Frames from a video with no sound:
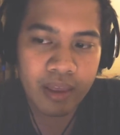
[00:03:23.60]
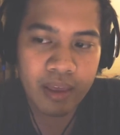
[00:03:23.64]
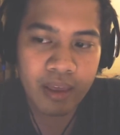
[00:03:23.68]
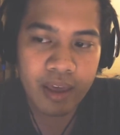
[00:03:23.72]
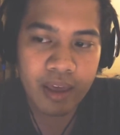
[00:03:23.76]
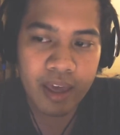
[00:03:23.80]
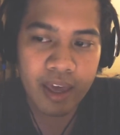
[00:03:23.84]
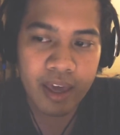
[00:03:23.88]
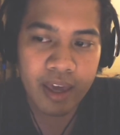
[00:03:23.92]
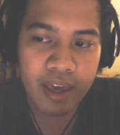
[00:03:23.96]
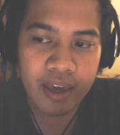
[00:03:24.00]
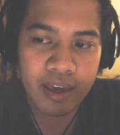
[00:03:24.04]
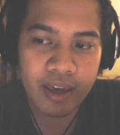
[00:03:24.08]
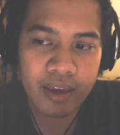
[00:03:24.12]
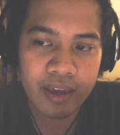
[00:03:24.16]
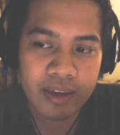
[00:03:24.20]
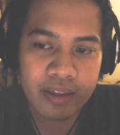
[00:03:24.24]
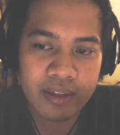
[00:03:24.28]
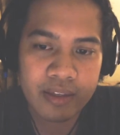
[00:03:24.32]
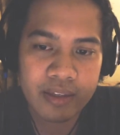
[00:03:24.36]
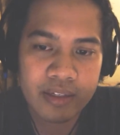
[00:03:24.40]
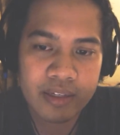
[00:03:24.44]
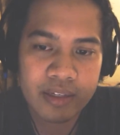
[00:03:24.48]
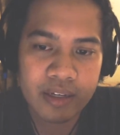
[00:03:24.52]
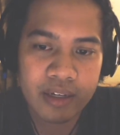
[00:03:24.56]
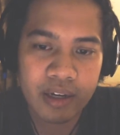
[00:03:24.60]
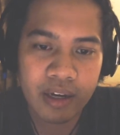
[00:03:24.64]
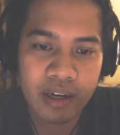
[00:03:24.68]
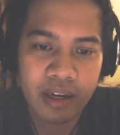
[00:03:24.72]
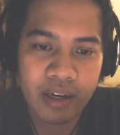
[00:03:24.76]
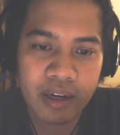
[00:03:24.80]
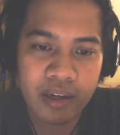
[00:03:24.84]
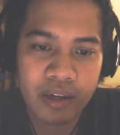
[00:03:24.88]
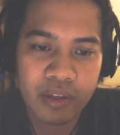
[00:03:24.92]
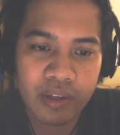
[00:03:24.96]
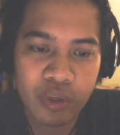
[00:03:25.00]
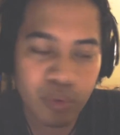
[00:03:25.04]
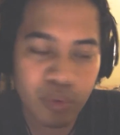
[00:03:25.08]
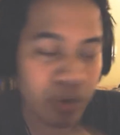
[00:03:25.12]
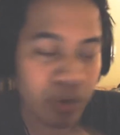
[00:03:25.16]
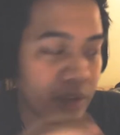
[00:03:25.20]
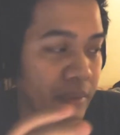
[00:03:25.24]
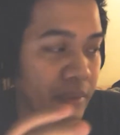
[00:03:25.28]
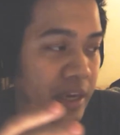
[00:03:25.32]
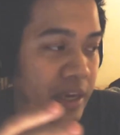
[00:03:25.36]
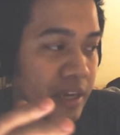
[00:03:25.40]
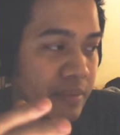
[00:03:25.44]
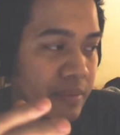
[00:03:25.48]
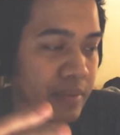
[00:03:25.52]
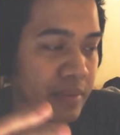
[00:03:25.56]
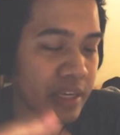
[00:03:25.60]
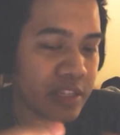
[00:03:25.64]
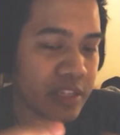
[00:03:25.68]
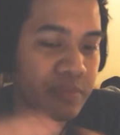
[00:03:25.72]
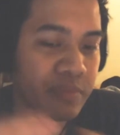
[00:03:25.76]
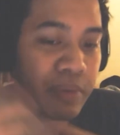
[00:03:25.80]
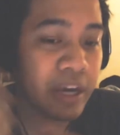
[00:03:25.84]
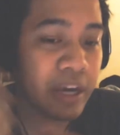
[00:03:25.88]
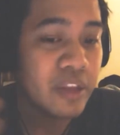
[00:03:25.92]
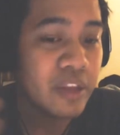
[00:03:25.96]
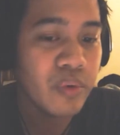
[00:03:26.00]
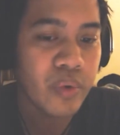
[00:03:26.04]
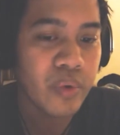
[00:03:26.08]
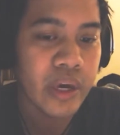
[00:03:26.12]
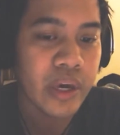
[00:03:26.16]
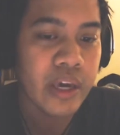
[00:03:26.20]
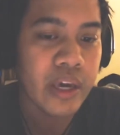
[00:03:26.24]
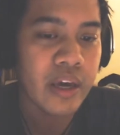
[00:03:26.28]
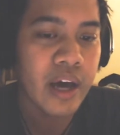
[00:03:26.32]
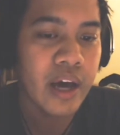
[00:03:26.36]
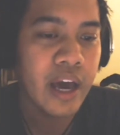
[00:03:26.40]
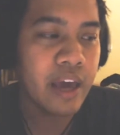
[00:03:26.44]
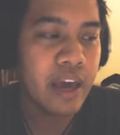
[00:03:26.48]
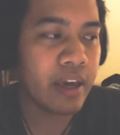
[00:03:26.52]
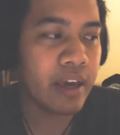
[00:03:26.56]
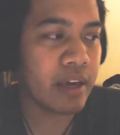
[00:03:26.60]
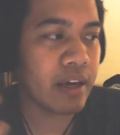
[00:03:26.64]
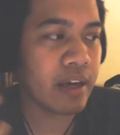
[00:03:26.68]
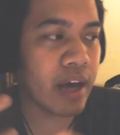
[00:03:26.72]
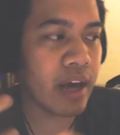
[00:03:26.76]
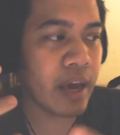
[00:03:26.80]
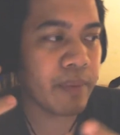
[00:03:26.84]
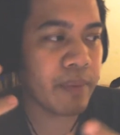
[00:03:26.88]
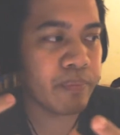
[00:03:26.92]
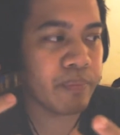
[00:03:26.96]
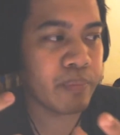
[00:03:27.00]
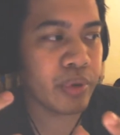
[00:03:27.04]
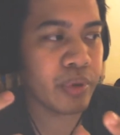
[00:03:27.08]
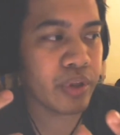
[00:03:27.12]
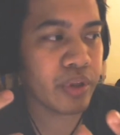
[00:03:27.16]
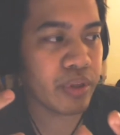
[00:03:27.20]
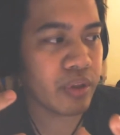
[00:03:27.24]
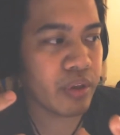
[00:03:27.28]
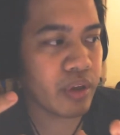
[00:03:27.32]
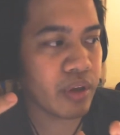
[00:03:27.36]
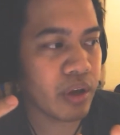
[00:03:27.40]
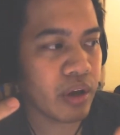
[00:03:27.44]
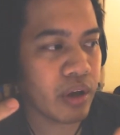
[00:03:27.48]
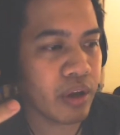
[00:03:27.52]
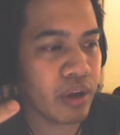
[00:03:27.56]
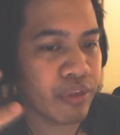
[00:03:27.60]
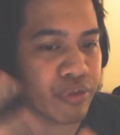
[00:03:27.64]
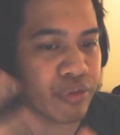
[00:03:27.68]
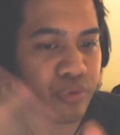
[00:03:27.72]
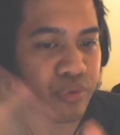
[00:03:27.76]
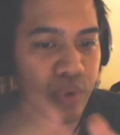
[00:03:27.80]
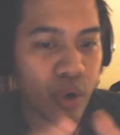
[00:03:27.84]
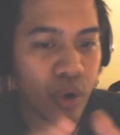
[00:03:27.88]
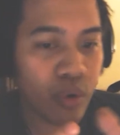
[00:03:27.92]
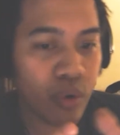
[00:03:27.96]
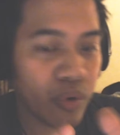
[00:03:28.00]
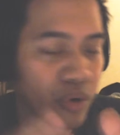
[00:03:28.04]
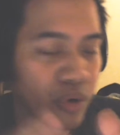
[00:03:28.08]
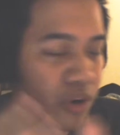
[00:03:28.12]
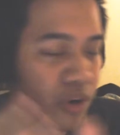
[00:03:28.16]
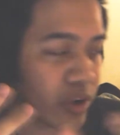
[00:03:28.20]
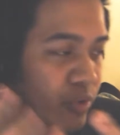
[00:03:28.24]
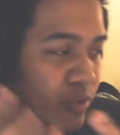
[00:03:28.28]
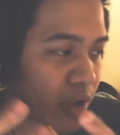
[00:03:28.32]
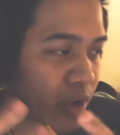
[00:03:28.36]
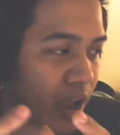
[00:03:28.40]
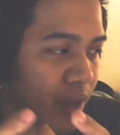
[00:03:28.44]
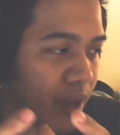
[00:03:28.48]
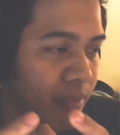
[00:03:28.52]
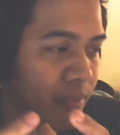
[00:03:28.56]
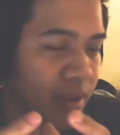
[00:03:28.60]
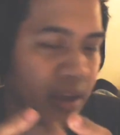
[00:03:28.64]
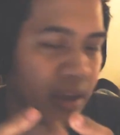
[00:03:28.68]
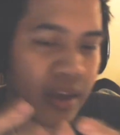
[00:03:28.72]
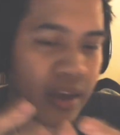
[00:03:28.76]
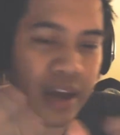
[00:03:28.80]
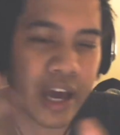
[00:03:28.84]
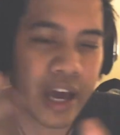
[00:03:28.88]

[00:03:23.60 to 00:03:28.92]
you want to make it miss. By the way, I put a throw or a grab.